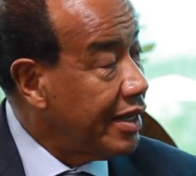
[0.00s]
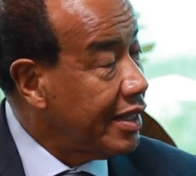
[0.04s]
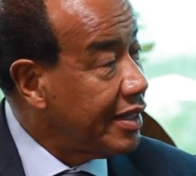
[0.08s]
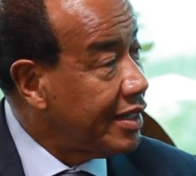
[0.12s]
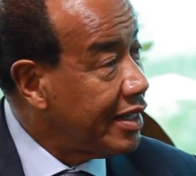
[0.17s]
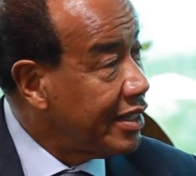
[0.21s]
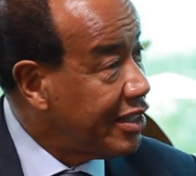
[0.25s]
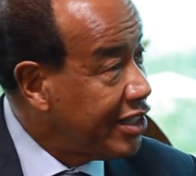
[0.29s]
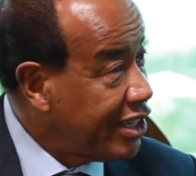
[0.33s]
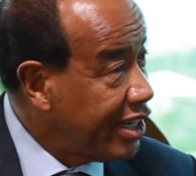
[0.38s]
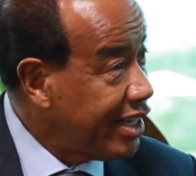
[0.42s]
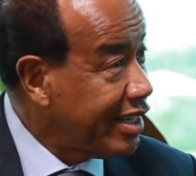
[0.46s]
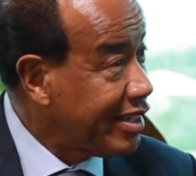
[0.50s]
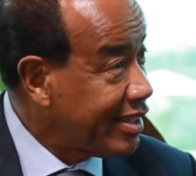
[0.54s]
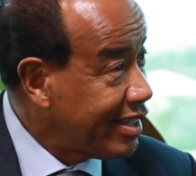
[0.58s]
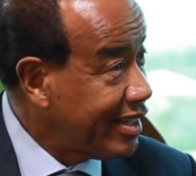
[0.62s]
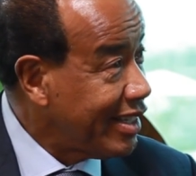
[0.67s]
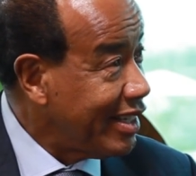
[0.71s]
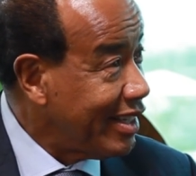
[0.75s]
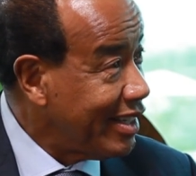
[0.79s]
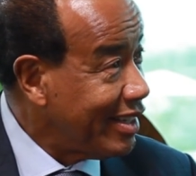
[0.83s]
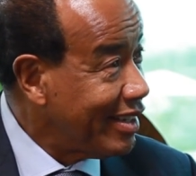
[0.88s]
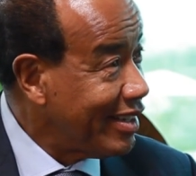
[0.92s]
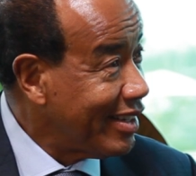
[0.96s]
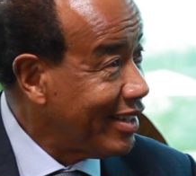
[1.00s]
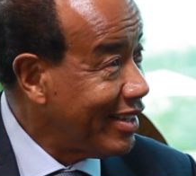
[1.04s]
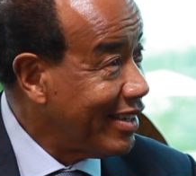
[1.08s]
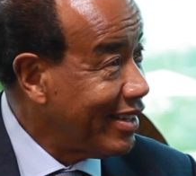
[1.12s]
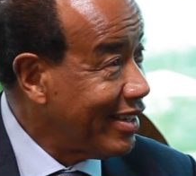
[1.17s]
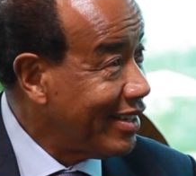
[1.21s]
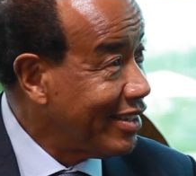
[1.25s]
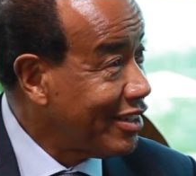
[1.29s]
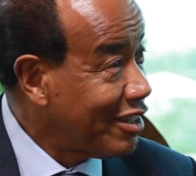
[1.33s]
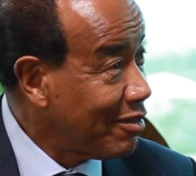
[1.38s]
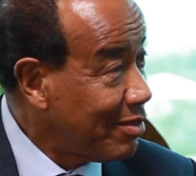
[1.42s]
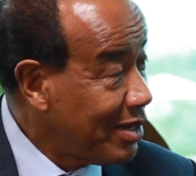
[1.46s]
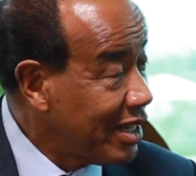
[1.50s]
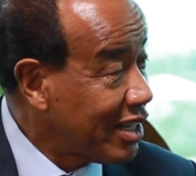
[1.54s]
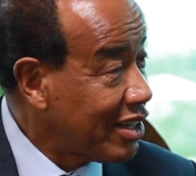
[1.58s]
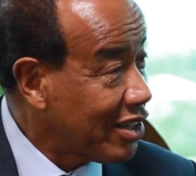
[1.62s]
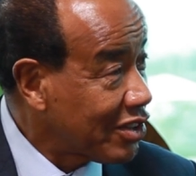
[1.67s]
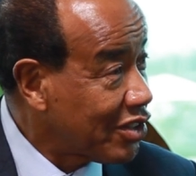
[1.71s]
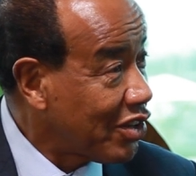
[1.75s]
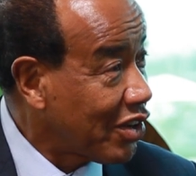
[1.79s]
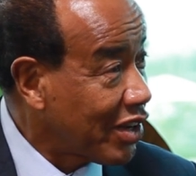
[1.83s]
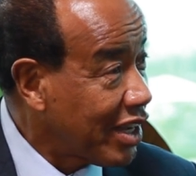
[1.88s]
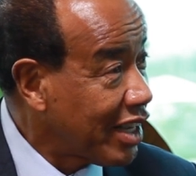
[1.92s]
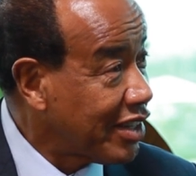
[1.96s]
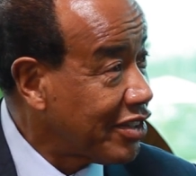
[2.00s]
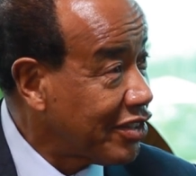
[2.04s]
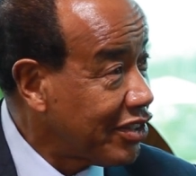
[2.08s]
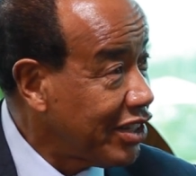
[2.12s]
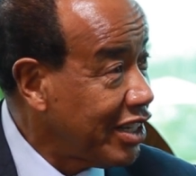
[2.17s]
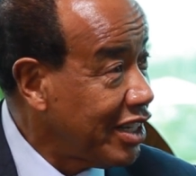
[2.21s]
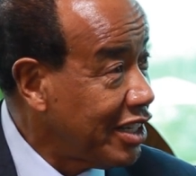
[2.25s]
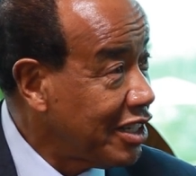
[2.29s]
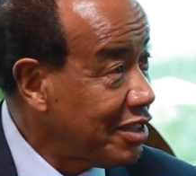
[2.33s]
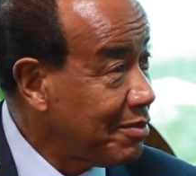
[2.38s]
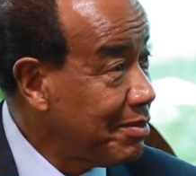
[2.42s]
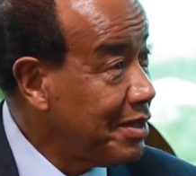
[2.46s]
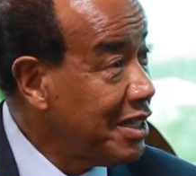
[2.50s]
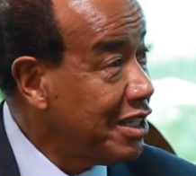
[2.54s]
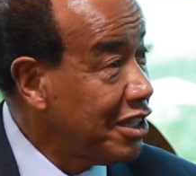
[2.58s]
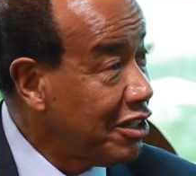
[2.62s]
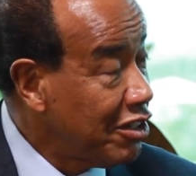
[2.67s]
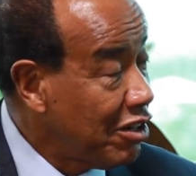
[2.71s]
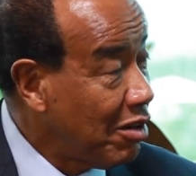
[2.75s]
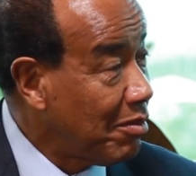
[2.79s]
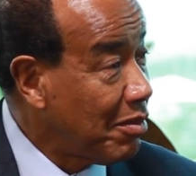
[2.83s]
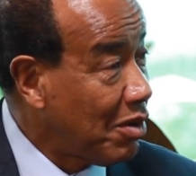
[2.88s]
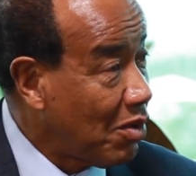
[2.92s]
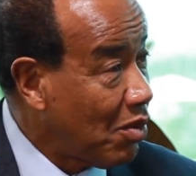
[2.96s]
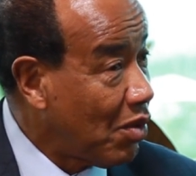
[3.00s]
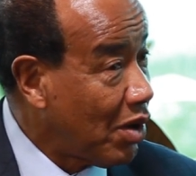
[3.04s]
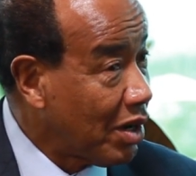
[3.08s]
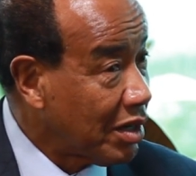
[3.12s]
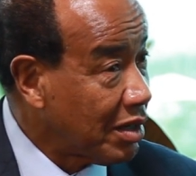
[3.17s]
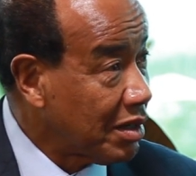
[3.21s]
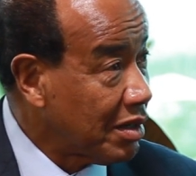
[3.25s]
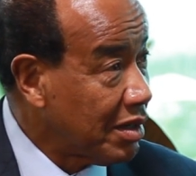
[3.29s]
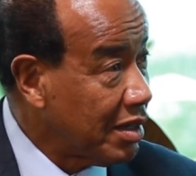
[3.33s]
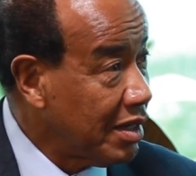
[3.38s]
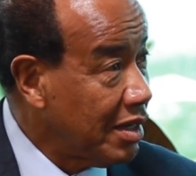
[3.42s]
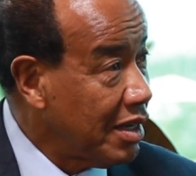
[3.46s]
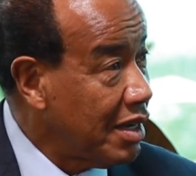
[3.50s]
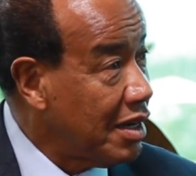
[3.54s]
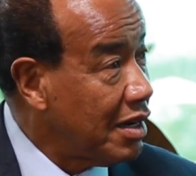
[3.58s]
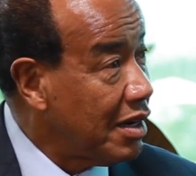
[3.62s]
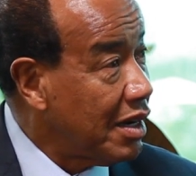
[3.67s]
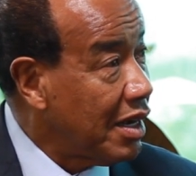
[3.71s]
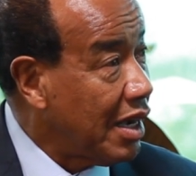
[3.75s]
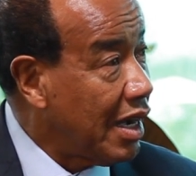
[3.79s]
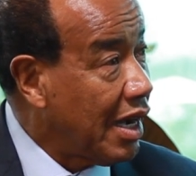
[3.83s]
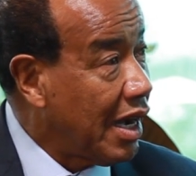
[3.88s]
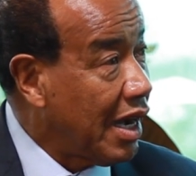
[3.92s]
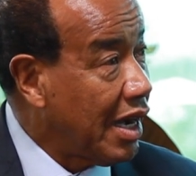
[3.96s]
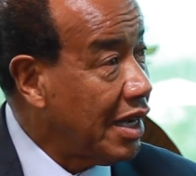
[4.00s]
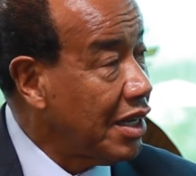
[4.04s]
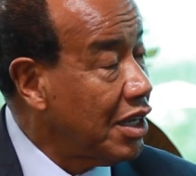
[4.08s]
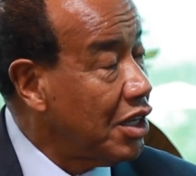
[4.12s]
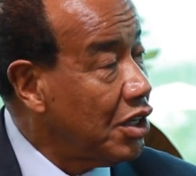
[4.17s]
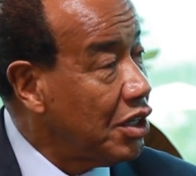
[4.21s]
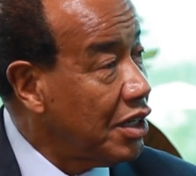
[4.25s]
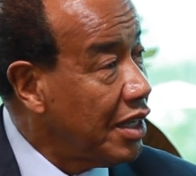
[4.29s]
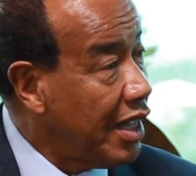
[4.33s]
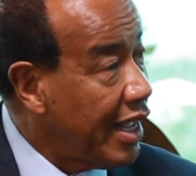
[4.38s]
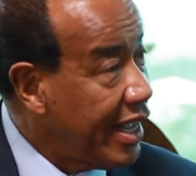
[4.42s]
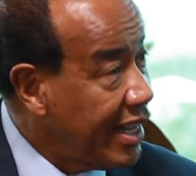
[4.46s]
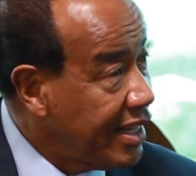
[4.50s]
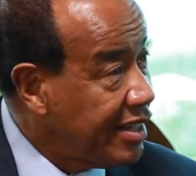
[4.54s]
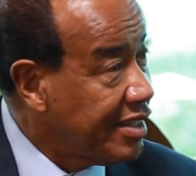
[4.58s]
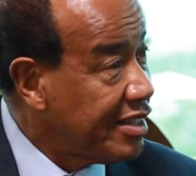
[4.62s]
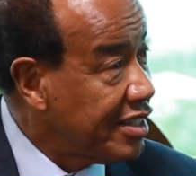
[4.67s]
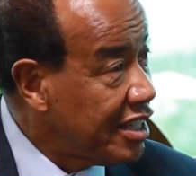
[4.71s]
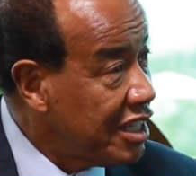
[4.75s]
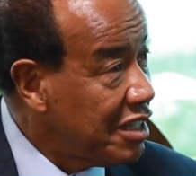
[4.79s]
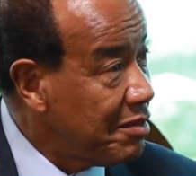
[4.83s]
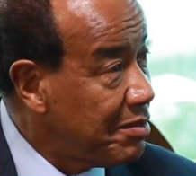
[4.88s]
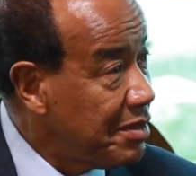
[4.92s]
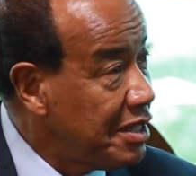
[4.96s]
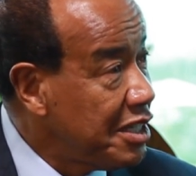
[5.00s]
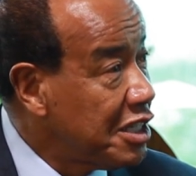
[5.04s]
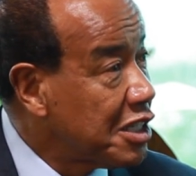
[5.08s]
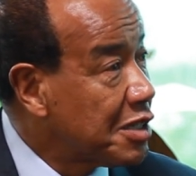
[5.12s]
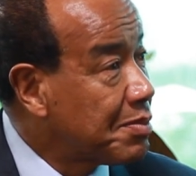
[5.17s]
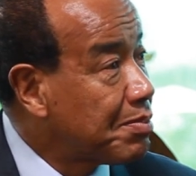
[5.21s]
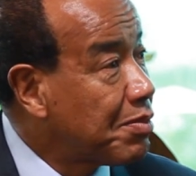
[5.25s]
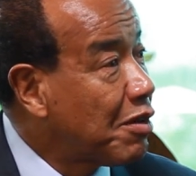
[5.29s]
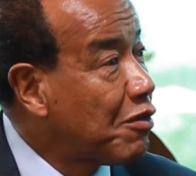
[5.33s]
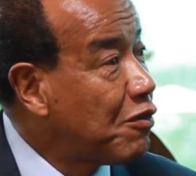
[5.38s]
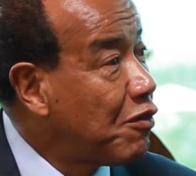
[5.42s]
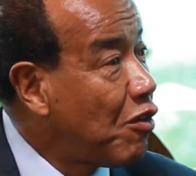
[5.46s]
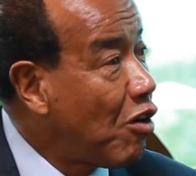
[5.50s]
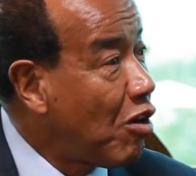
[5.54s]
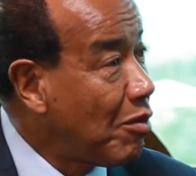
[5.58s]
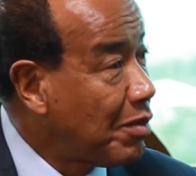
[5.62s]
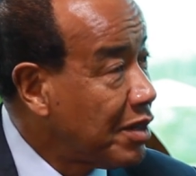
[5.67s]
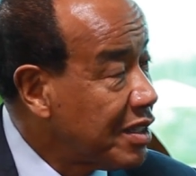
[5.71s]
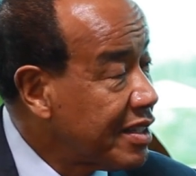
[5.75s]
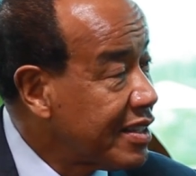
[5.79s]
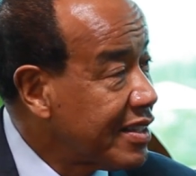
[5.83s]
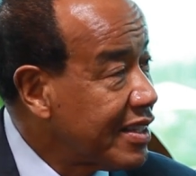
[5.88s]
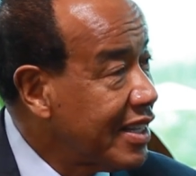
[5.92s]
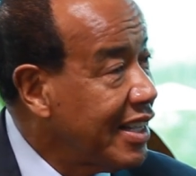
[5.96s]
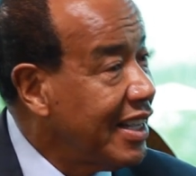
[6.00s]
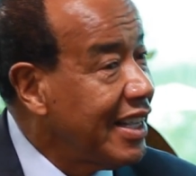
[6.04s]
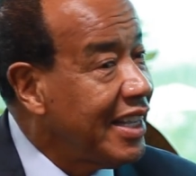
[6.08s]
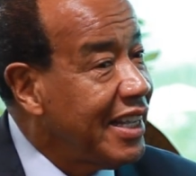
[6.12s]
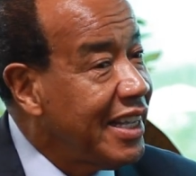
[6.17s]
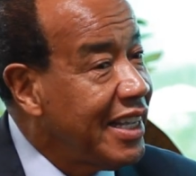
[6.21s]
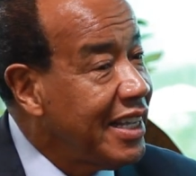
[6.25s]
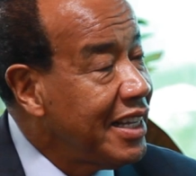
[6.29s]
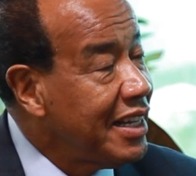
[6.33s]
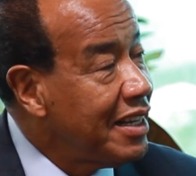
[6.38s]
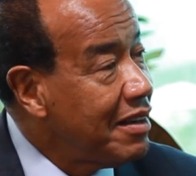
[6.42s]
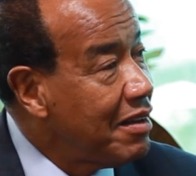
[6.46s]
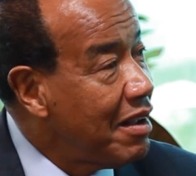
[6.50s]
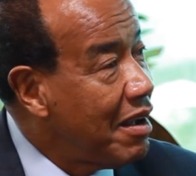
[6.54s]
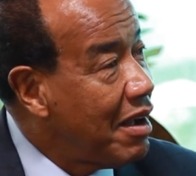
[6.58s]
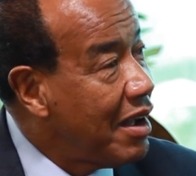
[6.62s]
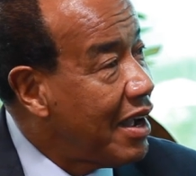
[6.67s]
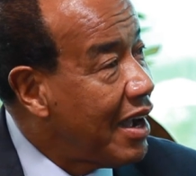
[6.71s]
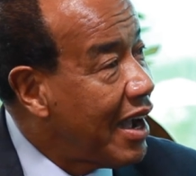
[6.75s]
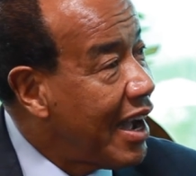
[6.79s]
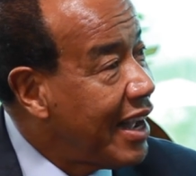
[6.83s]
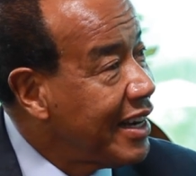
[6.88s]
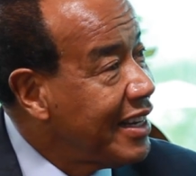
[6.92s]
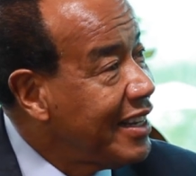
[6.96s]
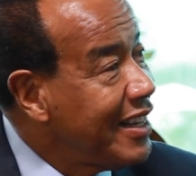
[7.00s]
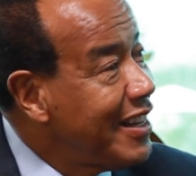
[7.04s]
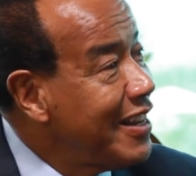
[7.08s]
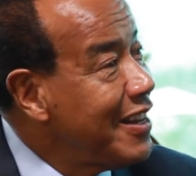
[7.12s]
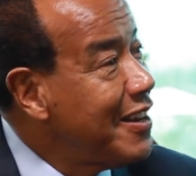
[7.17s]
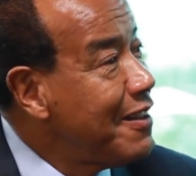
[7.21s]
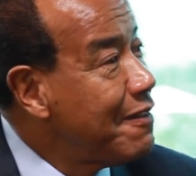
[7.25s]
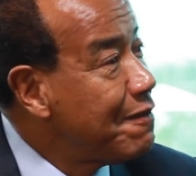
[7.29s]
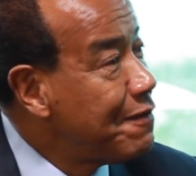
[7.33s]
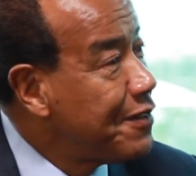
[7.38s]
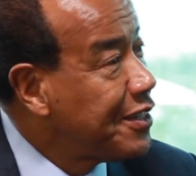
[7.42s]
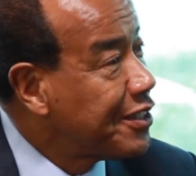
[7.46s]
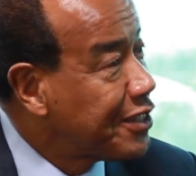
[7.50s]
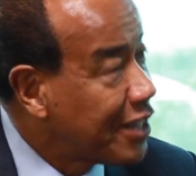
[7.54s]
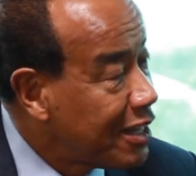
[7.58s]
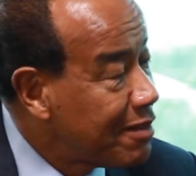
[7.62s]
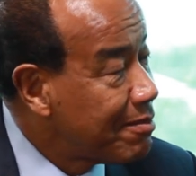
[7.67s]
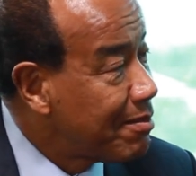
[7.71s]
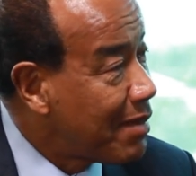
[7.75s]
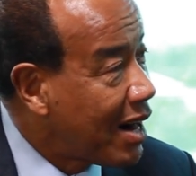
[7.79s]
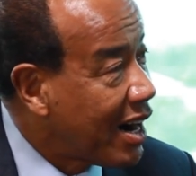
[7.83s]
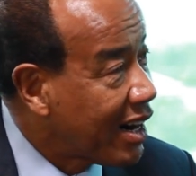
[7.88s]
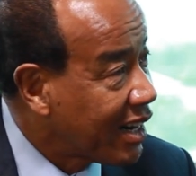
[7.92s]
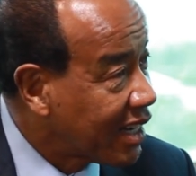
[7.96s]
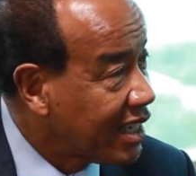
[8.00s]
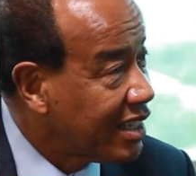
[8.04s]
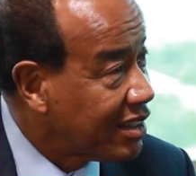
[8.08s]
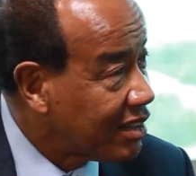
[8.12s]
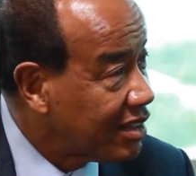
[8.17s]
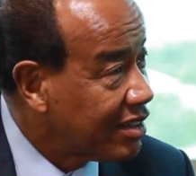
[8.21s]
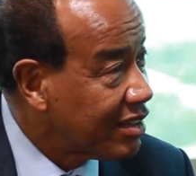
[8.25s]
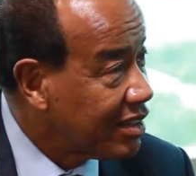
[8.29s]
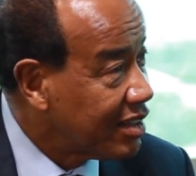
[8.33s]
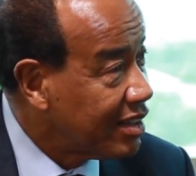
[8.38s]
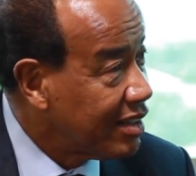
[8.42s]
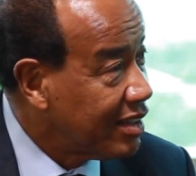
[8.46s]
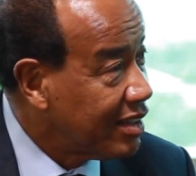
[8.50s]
The JSE, Jamaica Stock Exchange, being right, number one. NCB's performance in an inefficient market.